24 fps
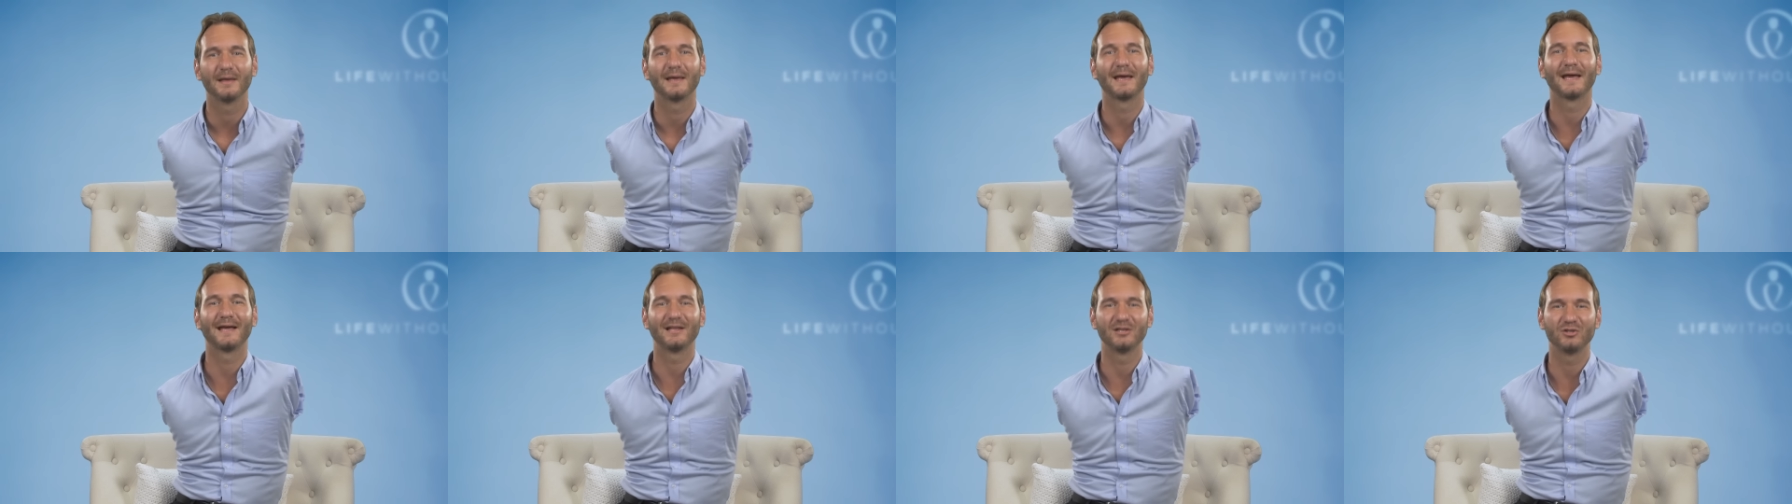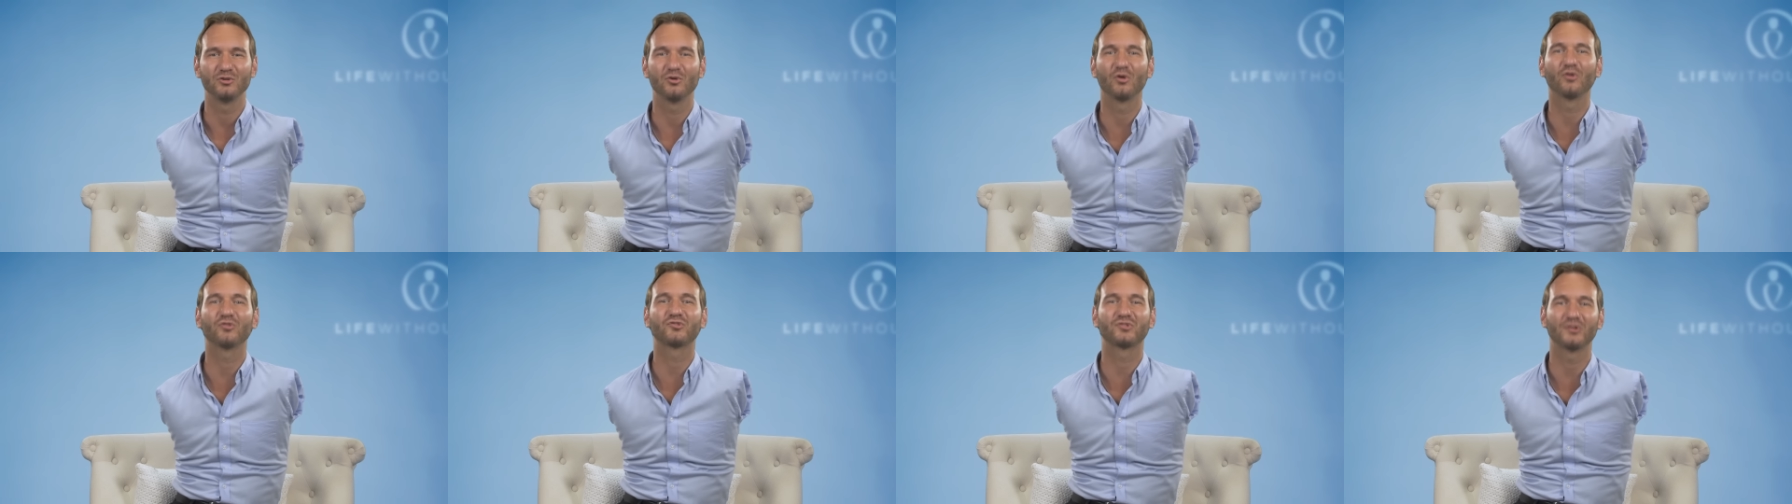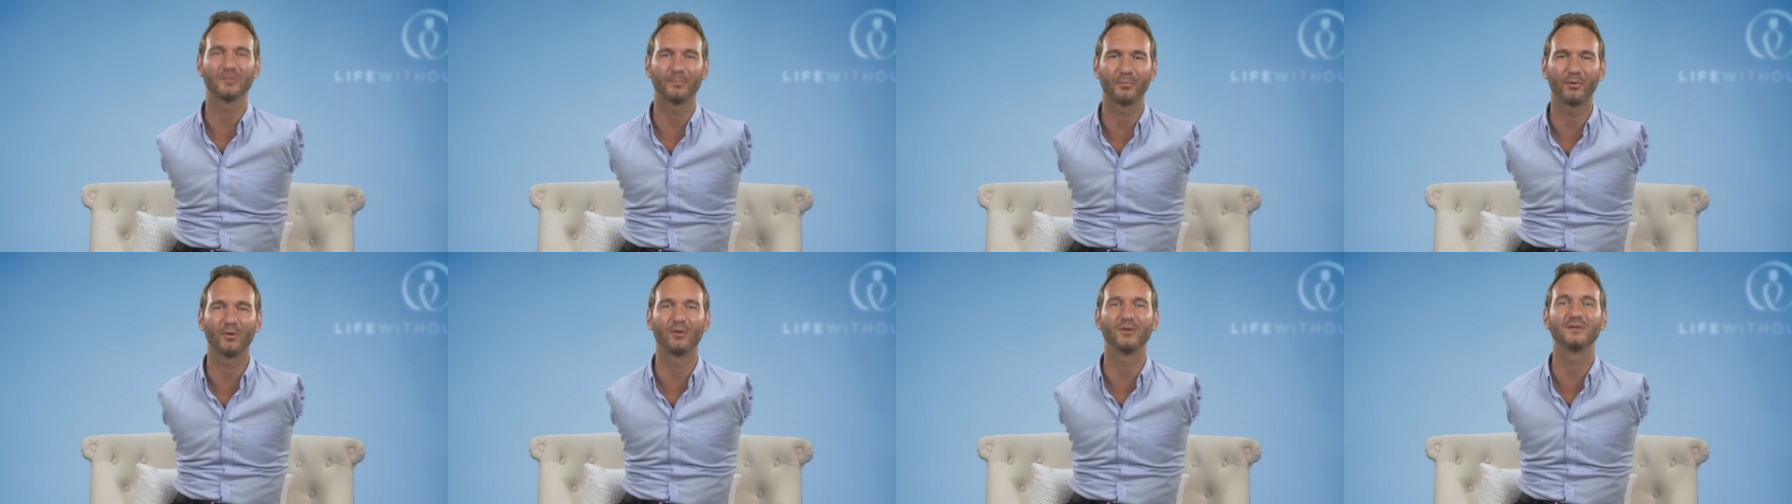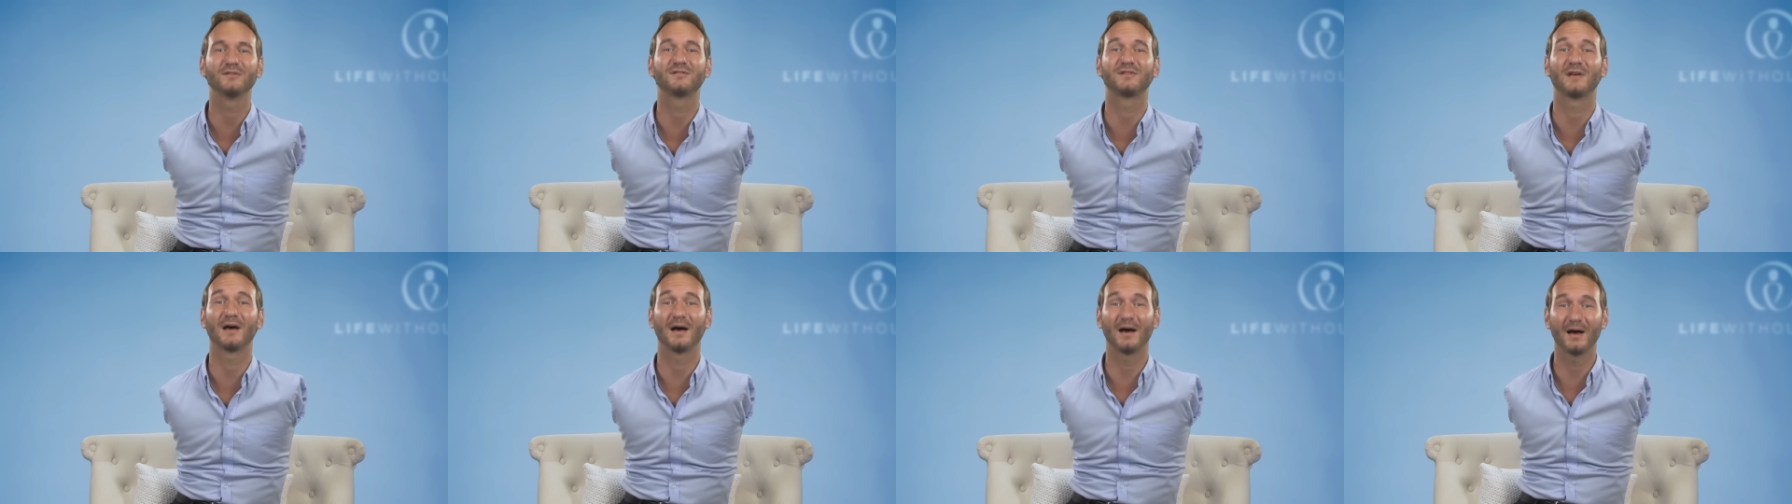And your
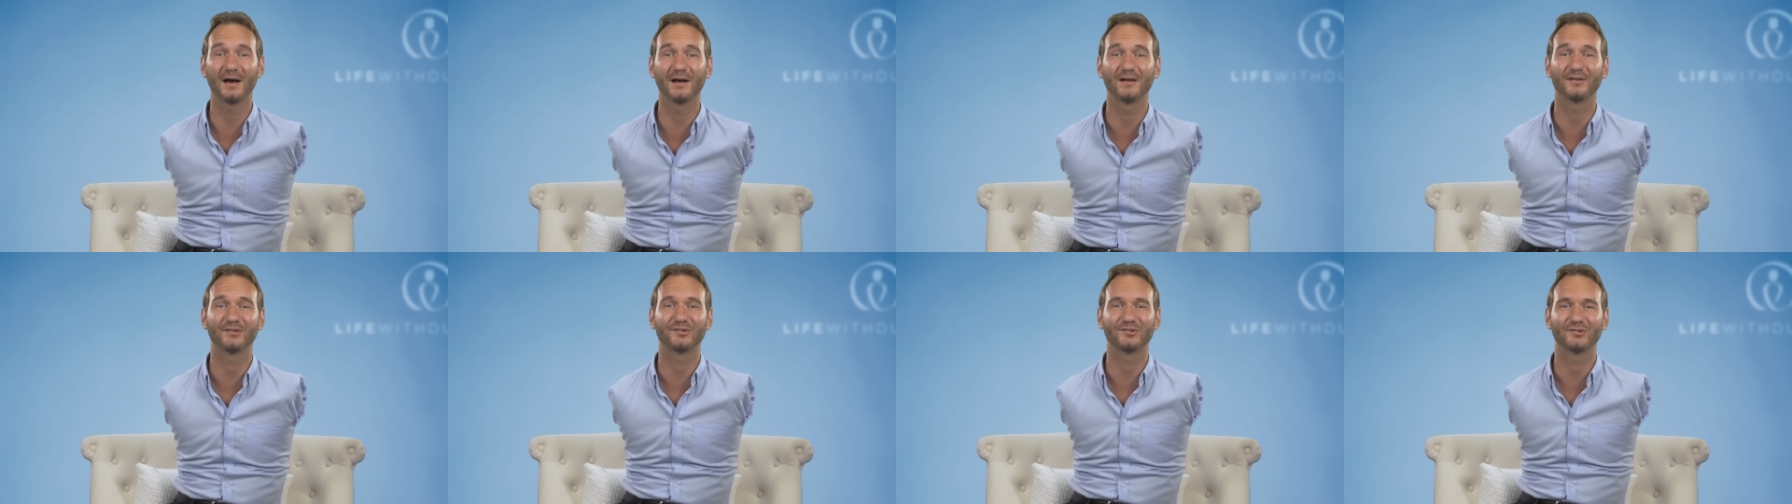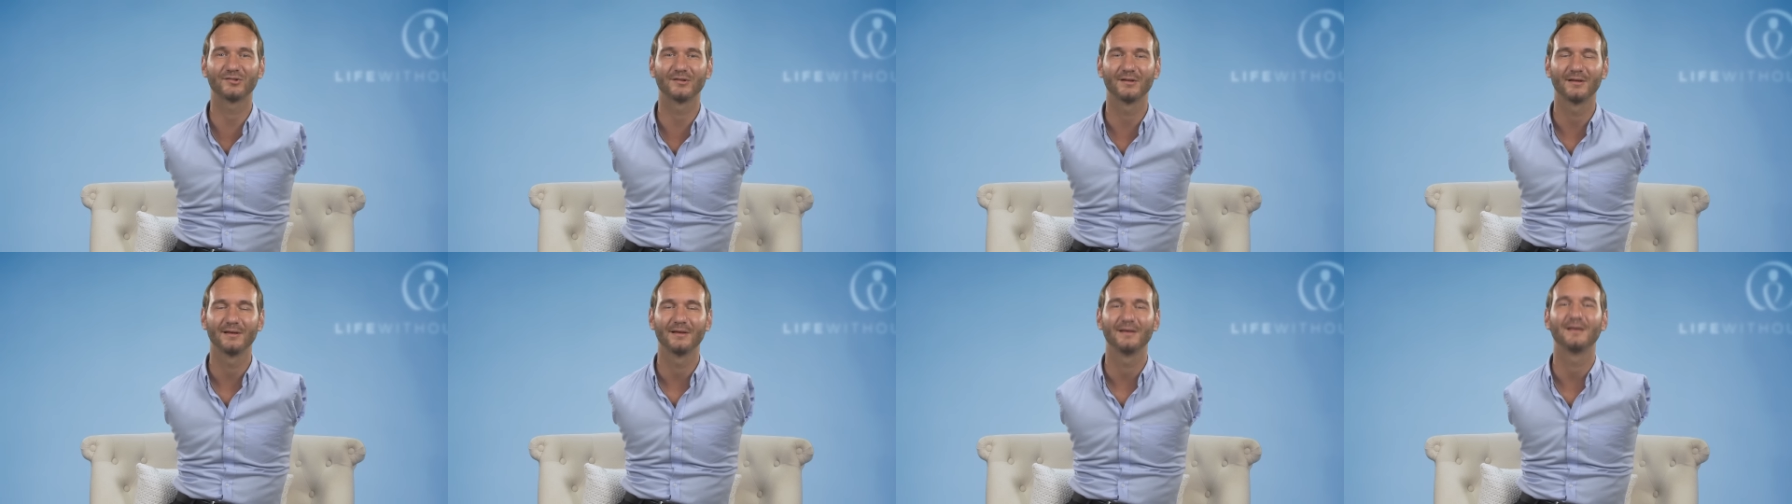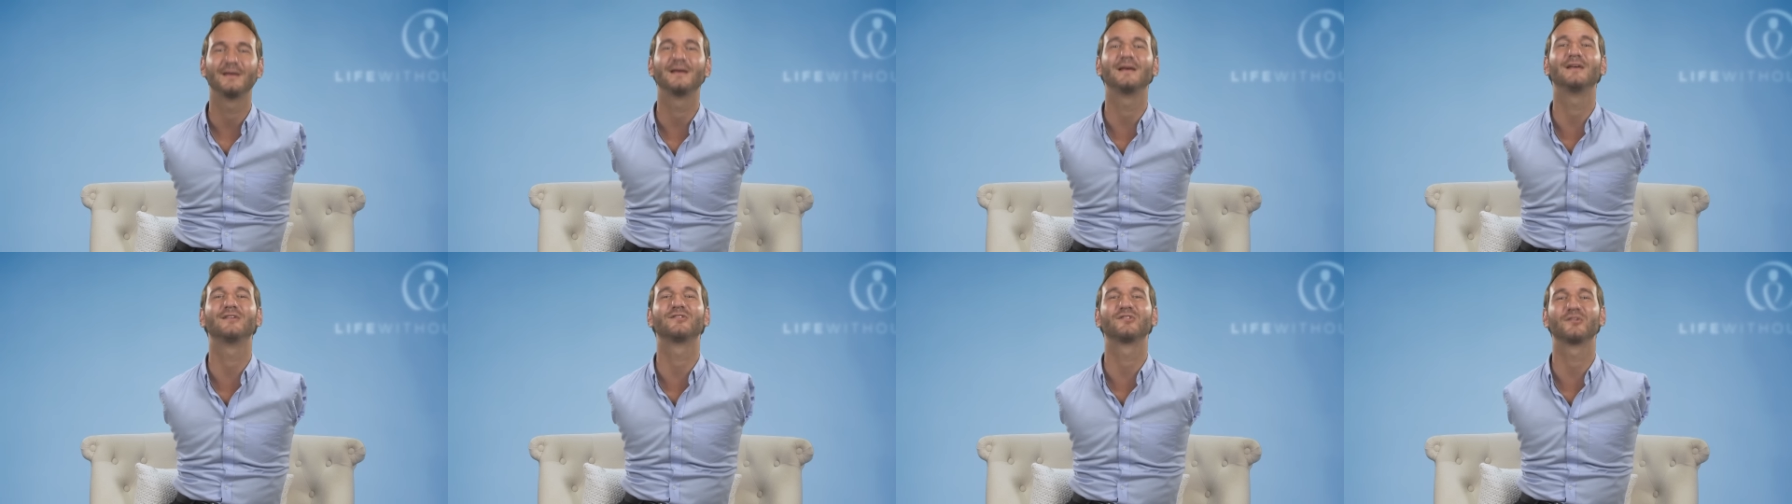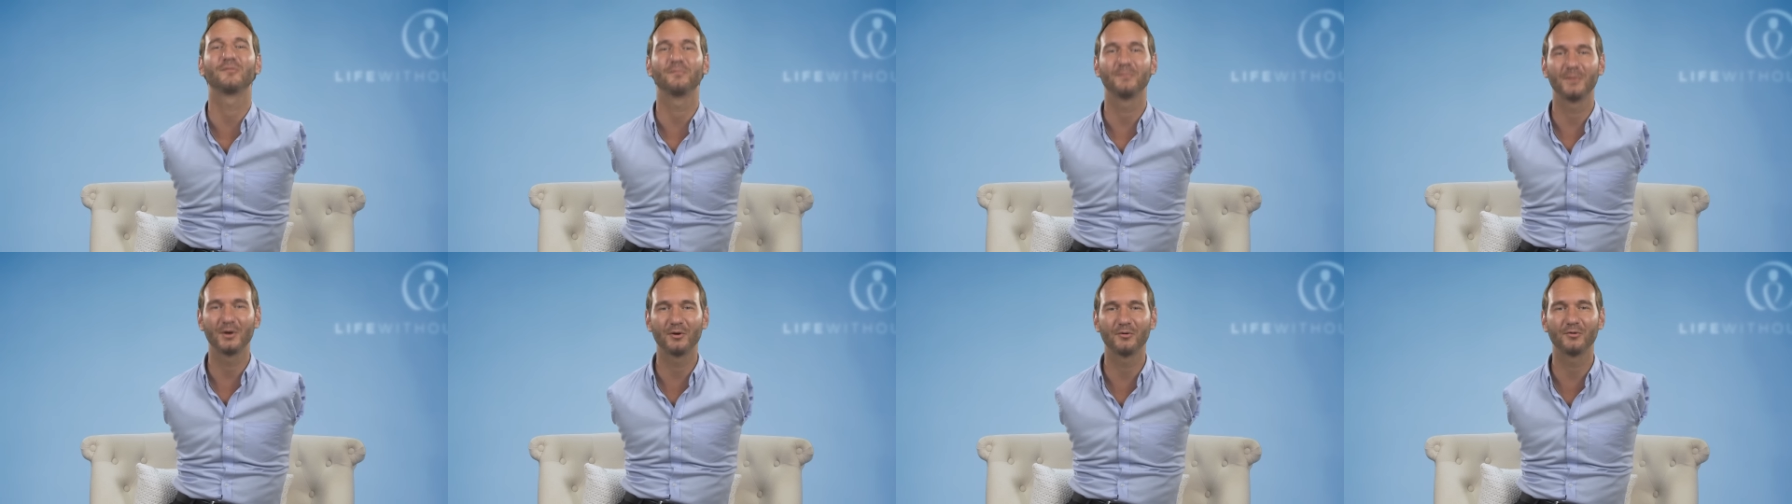support to us is a
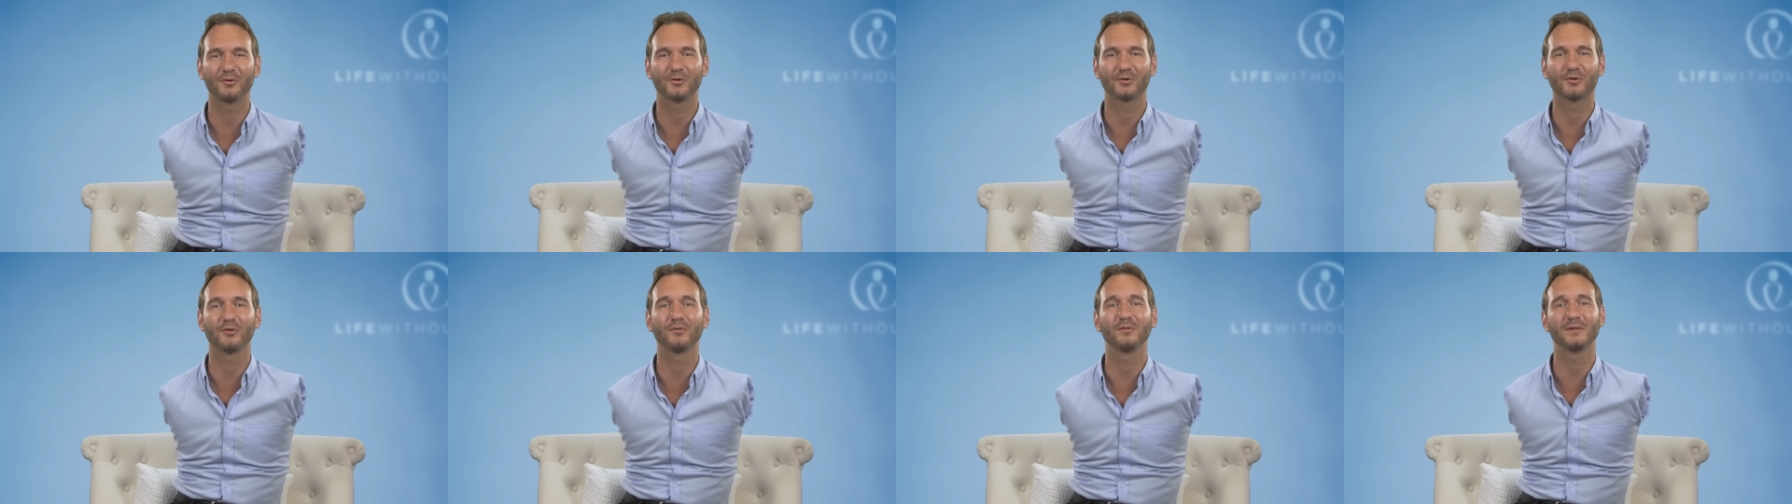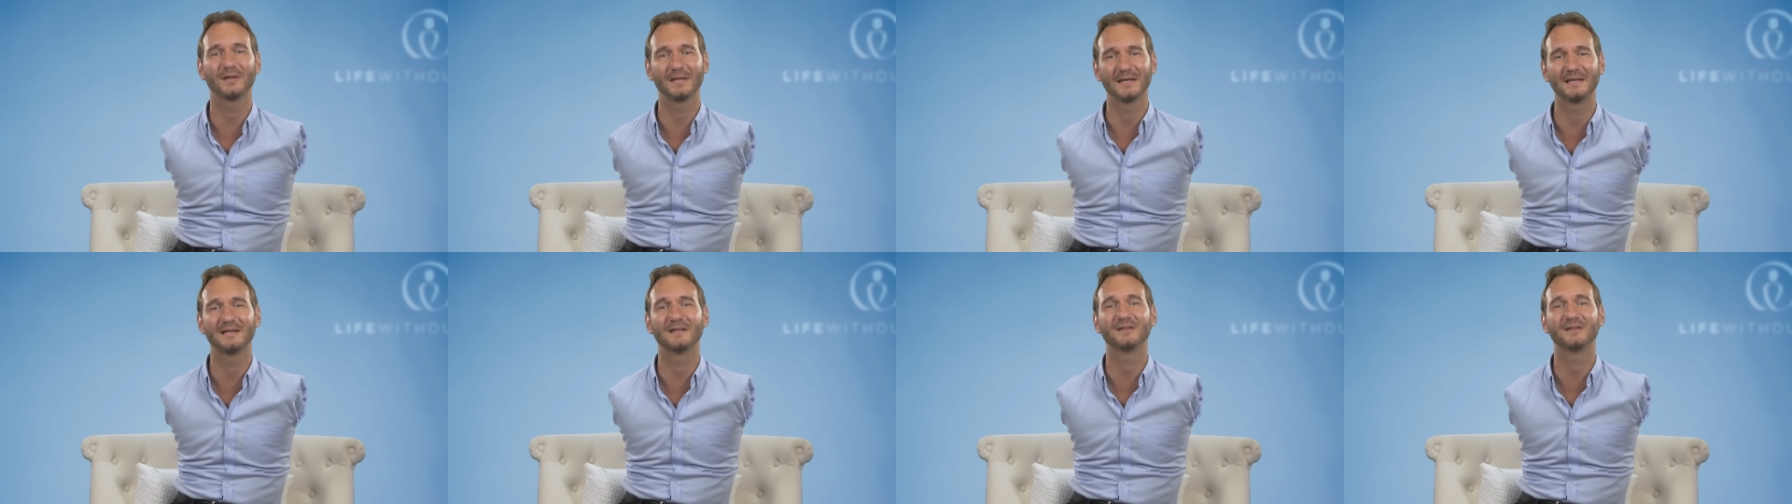miracle in